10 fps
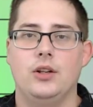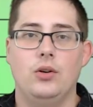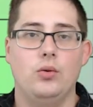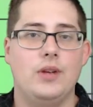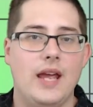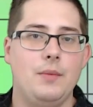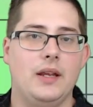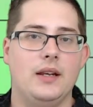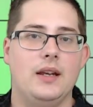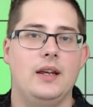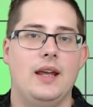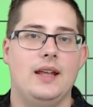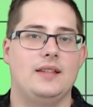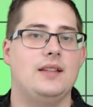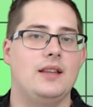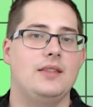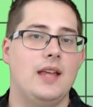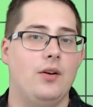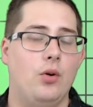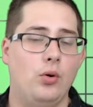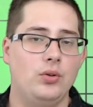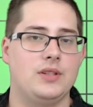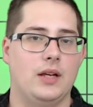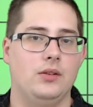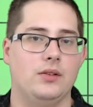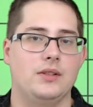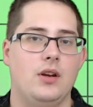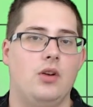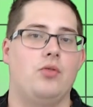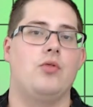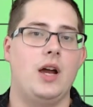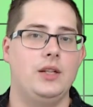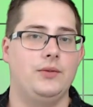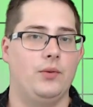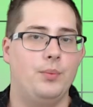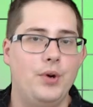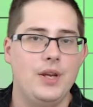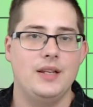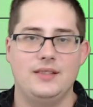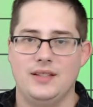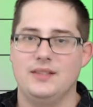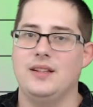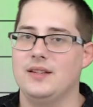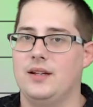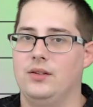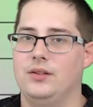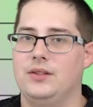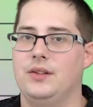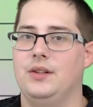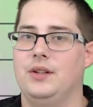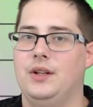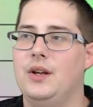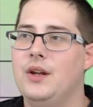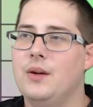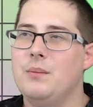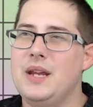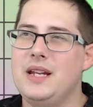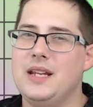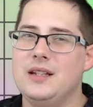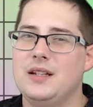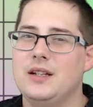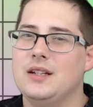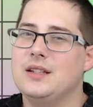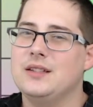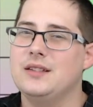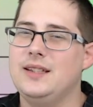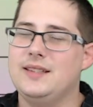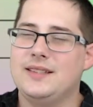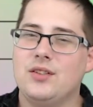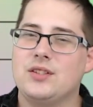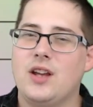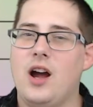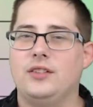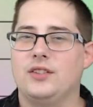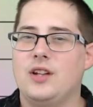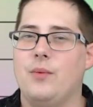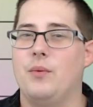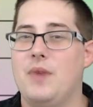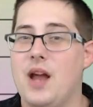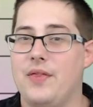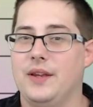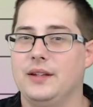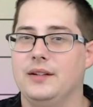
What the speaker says: who came in and said that all cells arise from pre-existing cells, meaning these cells can't just come from nothing.